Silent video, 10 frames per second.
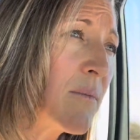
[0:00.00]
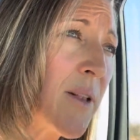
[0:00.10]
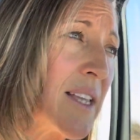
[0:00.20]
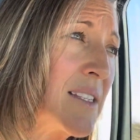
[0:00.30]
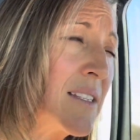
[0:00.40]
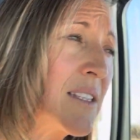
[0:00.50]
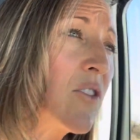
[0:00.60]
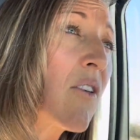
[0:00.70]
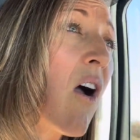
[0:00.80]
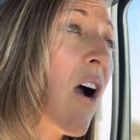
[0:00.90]
places in
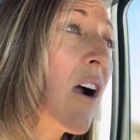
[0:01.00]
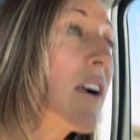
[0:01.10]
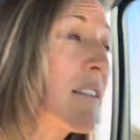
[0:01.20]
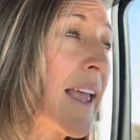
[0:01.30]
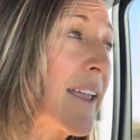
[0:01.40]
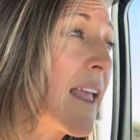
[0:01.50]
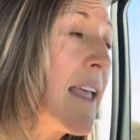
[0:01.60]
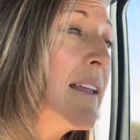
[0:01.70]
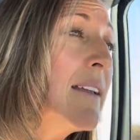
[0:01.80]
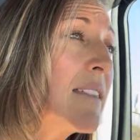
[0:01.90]
your heart. Like
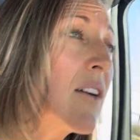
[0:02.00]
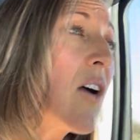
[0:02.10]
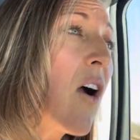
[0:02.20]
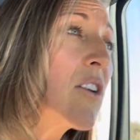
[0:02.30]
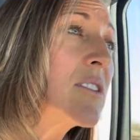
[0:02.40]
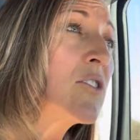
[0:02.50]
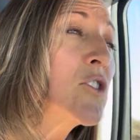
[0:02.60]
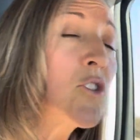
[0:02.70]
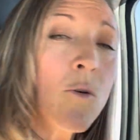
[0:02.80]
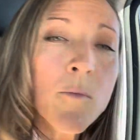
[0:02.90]

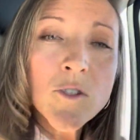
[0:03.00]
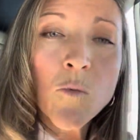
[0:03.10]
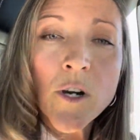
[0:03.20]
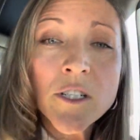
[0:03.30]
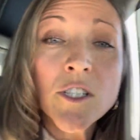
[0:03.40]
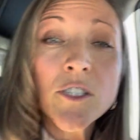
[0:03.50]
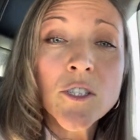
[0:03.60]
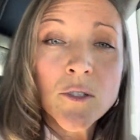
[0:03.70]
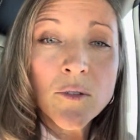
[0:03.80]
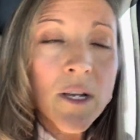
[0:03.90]
there's so much work to
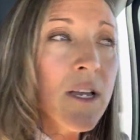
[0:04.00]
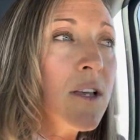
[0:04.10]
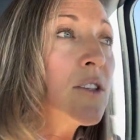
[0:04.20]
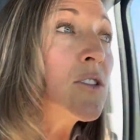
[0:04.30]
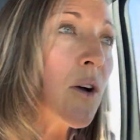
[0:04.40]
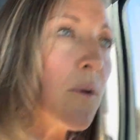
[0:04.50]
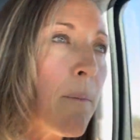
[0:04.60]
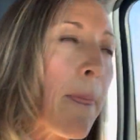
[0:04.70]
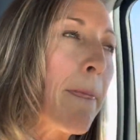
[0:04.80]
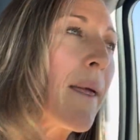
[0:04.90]
do. So
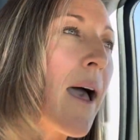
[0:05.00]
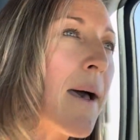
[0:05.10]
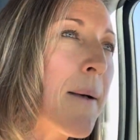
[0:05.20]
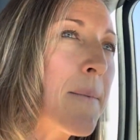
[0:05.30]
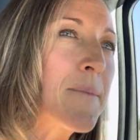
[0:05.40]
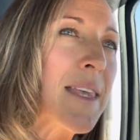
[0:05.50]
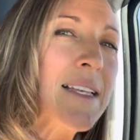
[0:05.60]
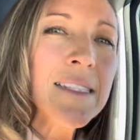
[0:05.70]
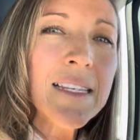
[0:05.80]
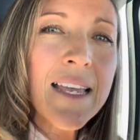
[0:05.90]

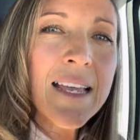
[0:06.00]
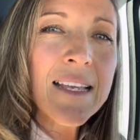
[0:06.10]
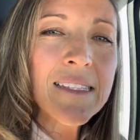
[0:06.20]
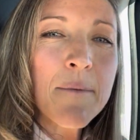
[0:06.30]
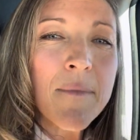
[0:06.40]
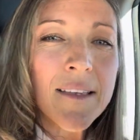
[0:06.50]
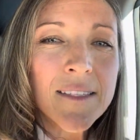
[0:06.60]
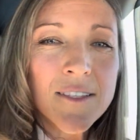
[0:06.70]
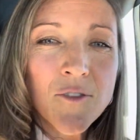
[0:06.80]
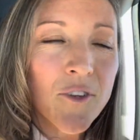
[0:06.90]
this is a
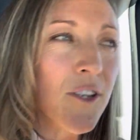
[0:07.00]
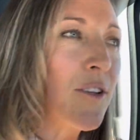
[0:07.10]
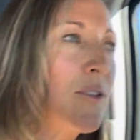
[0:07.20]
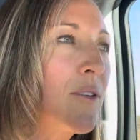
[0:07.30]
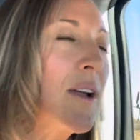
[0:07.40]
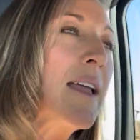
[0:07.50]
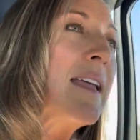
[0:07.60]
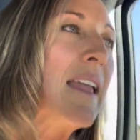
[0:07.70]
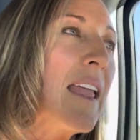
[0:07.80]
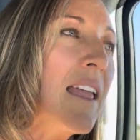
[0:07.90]
message for for you
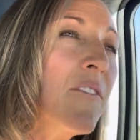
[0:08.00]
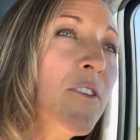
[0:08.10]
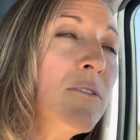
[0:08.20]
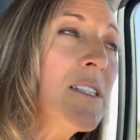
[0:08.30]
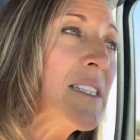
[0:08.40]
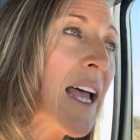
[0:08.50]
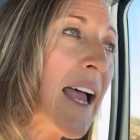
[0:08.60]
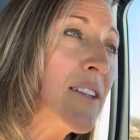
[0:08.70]
if you decide